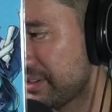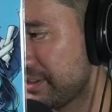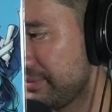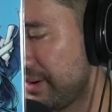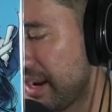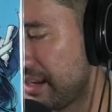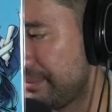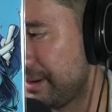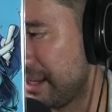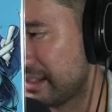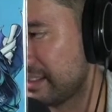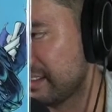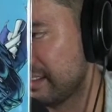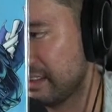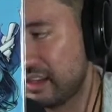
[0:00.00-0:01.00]
of Phantom
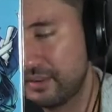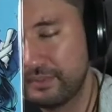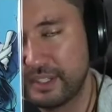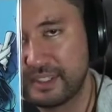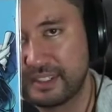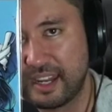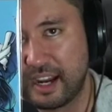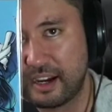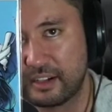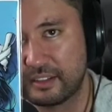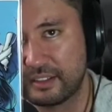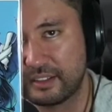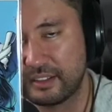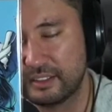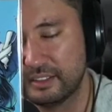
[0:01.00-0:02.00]
X. Love this
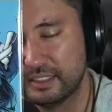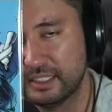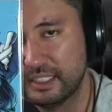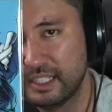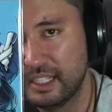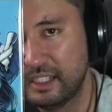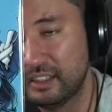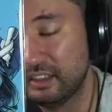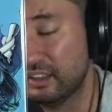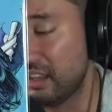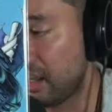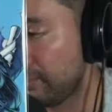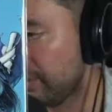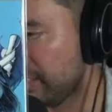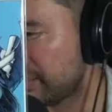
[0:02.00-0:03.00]
character.
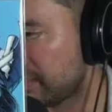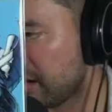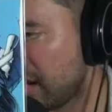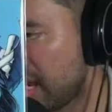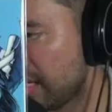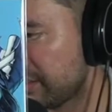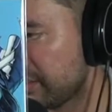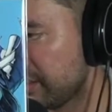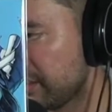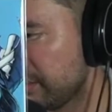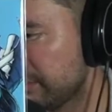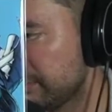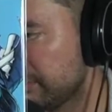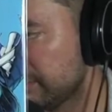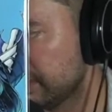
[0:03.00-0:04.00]
Love his
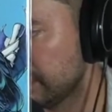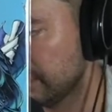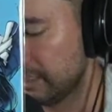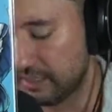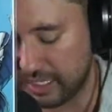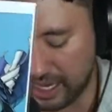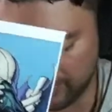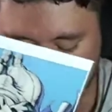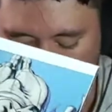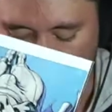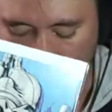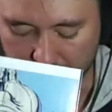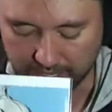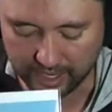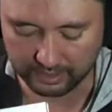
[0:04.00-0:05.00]
costume. Everything
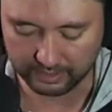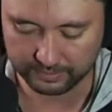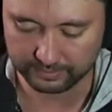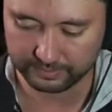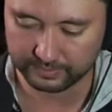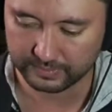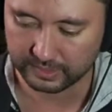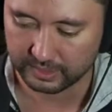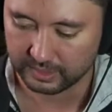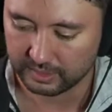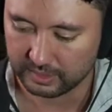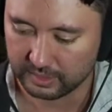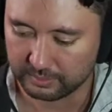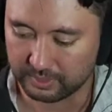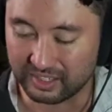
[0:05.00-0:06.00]
about him.
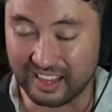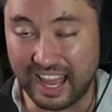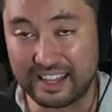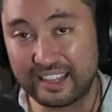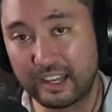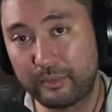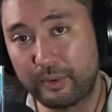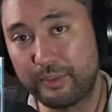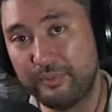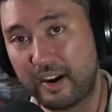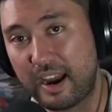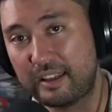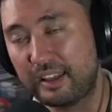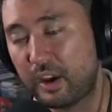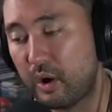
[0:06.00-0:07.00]
I'm glad that we
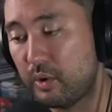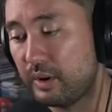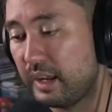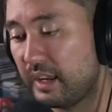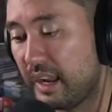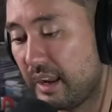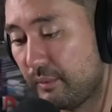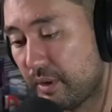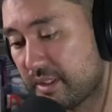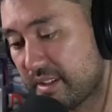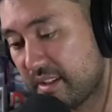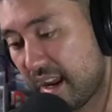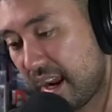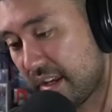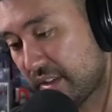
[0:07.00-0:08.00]
finally own it. And what's
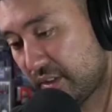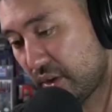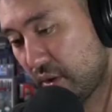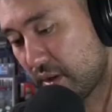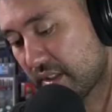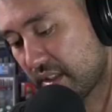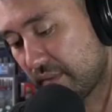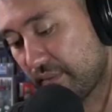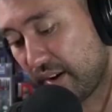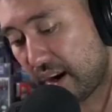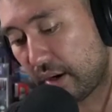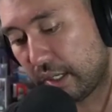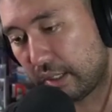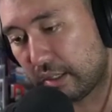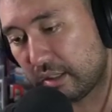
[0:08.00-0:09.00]
nice too, it's in
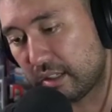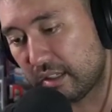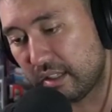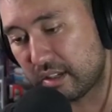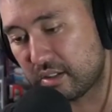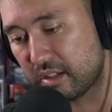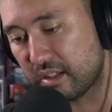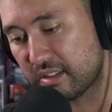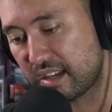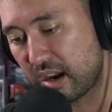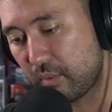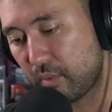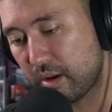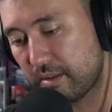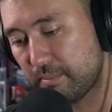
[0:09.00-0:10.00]
very good condition. It's got
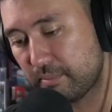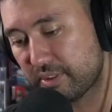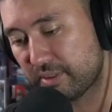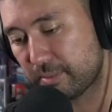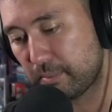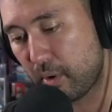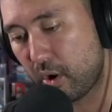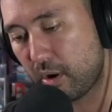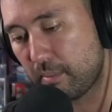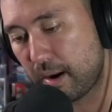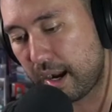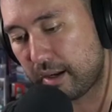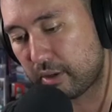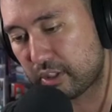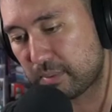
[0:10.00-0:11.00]
one small
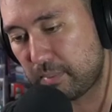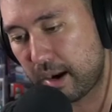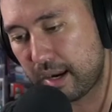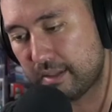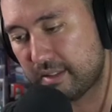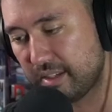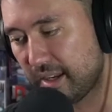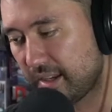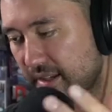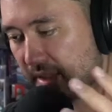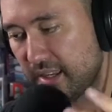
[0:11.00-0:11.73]
minor spine tick,